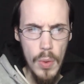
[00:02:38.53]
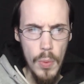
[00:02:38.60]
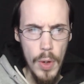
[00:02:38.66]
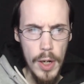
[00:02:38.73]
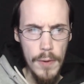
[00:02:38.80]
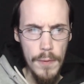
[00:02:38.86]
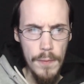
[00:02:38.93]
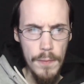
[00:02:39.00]

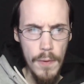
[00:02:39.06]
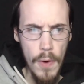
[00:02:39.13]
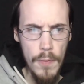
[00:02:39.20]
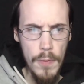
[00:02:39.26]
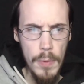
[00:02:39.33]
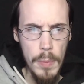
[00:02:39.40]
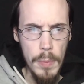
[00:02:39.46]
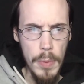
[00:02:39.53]
Why'd it fall
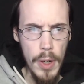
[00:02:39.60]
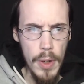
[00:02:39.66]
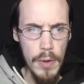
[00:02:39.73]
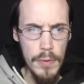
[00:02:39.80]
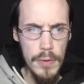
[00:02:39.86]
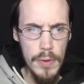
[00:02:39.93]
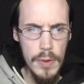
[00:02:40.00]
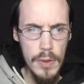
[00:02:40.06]
from
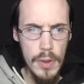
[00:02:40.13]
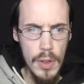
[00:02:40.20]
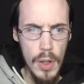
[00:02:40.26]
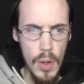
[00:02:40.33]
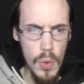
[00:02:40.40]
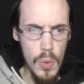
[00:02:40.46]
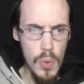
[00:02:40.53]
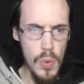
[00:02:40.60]
above?
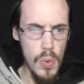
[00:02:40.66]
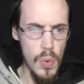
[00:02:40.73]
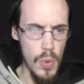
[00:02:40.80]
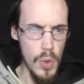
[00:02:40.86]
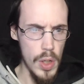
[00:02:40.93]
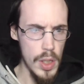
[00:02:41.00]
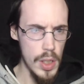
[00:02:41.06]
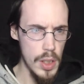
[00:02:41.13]

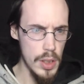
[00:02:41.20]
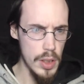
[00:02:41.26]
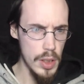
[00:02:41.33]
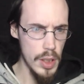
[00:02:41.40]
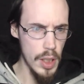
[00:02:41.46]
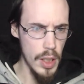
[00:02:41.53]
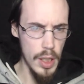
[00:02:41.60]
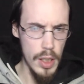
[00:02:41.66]
Ooh!
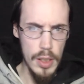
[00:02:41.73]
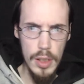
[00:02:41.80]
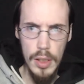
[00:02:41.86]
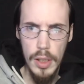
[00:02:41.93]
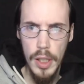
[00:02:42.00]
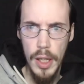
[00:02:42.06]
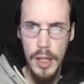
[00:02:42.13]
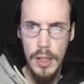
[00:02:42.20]
Get hit
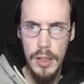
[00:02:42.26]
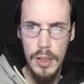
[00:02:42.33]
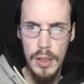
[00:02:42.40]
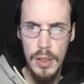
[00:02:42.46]
in the leg.